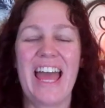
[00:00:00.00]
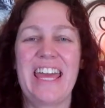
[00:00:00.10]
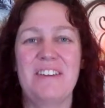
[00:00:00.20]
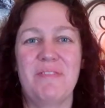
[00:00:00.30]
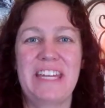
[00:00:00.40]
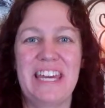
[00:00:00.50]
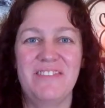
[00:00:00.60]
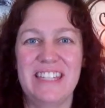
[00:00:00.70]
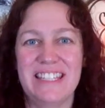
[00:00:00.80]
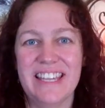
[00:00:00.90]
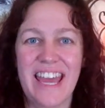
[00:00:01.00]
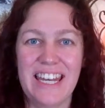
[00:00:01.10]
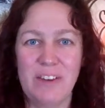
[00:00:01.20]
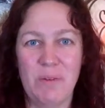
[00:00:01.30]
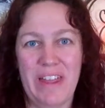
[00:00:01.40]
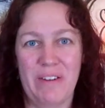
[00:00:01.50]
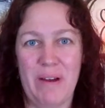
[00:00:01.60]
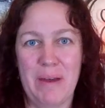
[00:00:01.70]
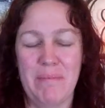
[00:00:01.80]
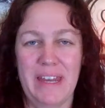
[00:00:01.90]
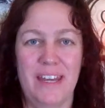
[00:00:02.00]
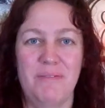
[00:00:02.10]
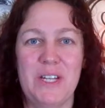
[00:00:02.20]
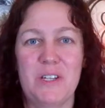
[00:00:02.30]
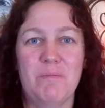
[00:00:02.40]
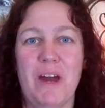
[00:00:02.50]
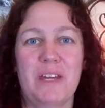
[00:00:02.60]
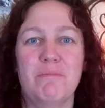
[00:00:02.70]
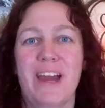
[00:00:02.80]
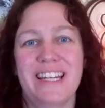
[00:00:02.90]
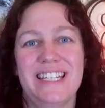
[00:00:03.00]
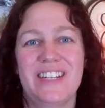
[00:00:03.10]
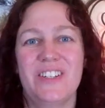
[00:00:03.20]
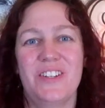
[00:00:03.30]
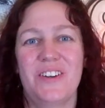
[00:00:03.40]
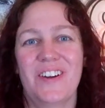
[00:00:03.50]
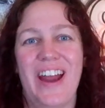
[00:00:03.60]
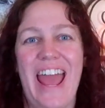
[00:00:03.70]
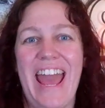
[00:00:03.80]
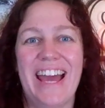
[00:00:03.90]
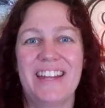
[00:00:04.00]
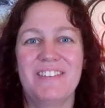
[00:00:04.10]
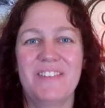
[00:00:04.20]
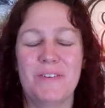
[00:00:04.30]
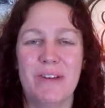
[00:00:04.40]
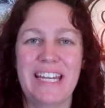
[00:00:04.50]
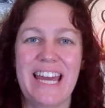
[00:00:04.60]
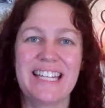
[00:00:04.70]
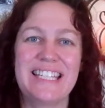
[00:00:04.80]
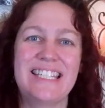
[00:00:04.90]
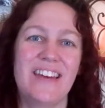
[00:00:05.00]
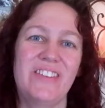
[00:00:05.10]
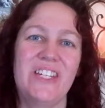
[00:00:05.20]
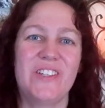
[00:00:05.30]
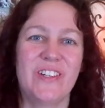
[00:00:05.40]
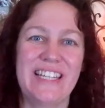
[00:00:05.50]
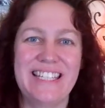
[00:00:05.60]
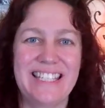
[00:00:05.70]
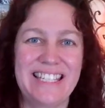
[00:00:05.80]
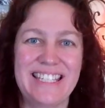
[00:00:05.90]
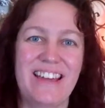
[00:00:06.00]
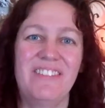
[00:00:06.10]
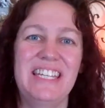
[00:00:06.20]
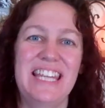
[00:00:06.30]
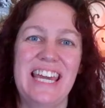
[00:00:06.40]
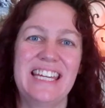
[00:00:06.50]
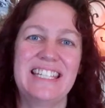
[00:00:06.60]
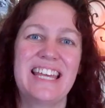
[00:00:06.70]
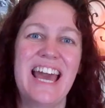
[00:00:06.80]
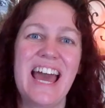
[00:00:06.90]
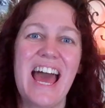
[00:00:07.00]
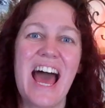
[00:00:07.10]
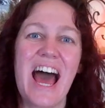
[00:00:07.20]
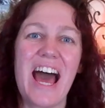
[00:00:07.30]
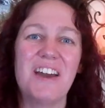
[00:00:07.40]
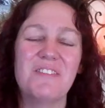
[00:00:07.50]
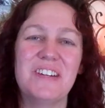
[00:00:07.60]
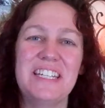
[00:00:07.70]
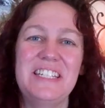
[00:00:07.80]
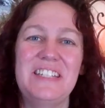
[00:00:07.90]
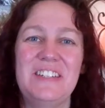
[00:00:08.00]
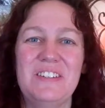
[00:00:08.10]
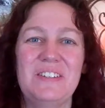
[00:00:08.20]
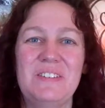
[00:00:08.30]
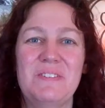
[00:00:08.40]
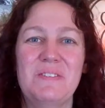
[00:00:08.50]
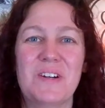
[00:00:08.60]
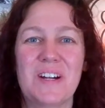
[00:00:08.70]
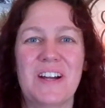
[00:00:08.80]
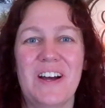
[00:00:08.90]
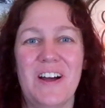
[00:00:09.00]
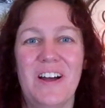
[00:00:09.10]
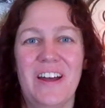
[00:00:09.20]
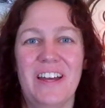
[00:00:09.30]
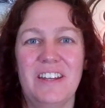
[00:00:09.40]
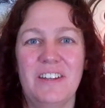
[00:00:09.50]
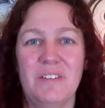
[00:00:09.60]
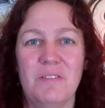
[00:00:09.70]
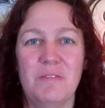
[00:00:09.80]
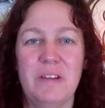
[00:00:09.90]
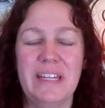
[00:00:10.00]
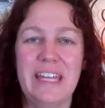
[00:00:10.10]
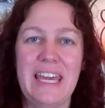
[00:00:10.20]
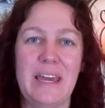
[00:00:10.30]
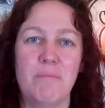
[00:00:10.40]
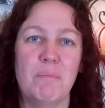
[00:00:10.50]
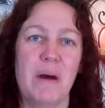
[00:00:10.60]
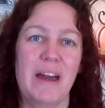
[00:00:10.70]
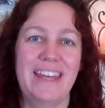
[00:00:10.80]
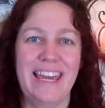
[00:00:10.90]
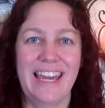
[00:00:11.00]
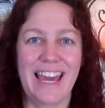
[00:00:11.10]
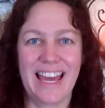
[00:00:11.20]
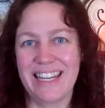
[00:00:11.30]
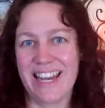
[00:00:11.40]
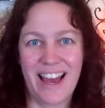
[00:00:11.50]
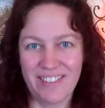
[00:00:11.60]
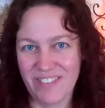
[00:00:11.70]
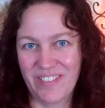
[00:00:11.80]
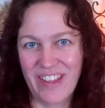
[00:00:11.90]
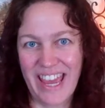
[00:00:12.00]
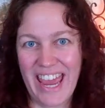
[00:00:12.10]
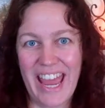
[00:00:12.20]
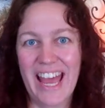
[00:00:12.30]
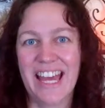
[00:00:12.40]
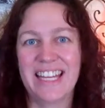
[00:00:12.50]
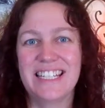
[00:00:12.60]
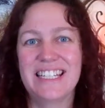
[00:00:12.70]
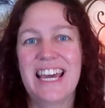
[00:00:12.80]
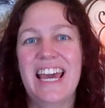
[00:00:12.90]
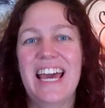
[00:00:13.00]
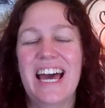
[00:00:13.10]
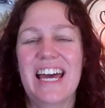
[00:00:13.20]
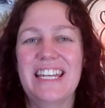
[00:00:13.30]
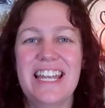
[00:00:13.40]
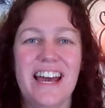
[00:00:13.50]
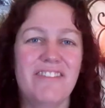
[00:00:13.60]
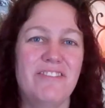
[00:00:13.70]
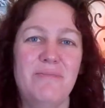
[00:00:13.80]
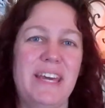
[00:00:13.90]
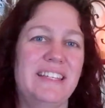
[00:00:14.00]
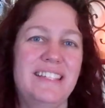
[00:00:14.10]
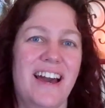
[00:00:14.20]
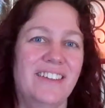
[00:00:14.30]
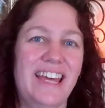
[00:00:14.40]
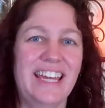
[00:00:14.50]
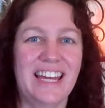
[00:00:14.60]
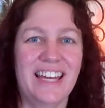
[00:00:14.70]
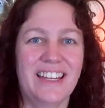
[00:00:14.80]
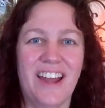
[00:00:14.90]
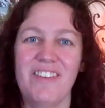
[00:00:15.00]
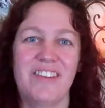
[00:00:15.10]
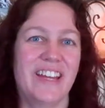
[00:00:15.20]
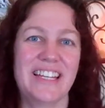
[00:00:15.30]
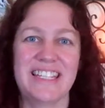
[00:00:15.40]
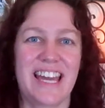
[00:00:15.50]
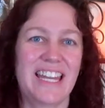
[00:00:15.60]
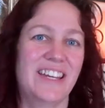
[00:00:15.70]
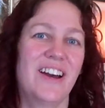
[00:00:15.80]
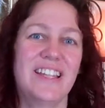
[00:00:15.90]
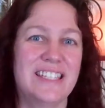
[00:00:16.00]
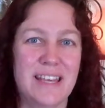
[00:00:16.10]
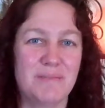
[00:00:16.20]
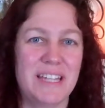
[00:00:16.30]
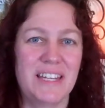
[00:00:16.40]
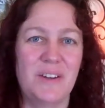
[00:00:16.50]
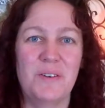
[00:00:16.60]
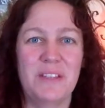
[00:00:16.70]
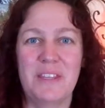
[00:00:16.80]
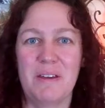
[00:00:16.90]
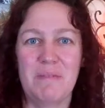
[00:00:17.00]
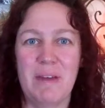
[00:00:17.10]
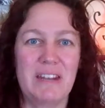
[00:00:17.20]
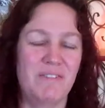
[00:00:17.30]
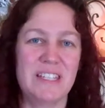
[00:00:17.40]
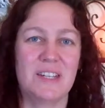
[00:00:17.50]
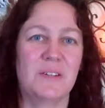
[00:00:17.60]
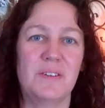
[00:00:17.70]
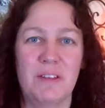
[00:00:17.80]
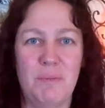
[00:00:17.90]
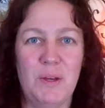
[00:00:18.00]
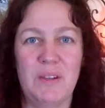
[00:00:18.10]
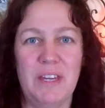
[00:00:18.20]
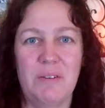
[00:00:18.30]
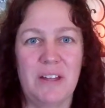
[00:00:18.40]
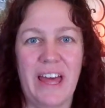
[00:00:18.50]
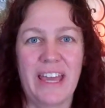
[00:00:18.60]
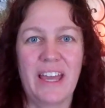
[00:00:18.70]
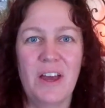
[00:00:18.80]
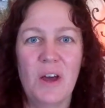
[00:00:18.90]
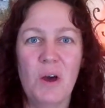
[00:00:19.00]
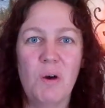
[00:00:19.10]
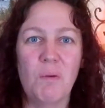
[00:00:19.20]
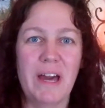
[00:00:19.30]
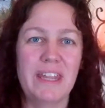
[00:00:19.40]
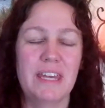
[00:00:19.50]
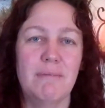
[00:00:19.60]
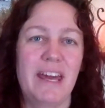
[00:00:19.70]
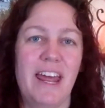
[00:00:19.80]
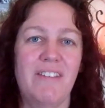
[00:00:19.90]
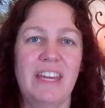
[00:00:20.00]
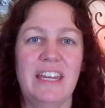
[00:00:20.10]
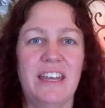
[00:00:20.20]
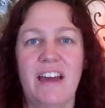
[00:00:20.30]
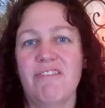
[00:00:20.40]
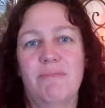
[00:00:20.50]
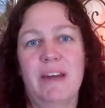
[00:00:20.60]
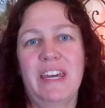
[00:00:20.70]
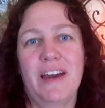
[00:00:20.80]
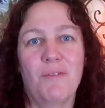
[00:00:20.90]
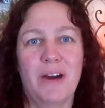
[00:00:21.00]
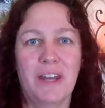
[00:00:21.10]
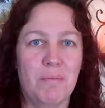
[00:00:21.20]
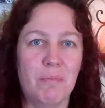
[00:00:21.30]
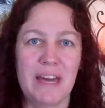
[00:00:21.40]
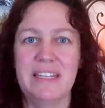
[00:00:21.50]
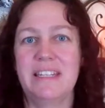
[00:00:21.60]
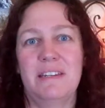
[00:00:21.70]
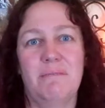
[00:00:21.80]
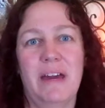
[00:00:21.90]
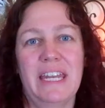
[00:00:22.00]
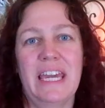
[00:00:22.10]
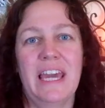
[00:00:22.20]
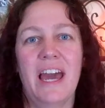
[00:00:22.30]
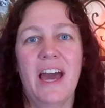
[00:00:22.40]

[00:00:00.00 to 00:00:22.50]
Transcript: Hi, my name is Katie Weatherup and I'm a shamanic practitioner, and for my next 7 journeys in 7 days I want to do work on really embodying enough. And enough may sound like a not very exciting concept. I know in the metaphysical community we're like, well, I think about having enough money, I want abundant money.